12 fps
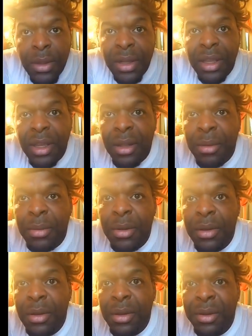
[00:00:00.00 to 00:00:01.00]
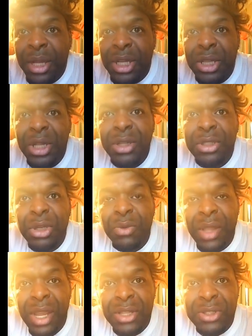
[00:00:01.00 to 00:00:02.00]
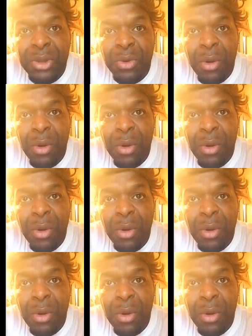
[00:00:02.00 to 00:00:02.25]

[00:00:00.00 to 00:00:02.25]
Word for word: Look at him. Look at, look at your nasty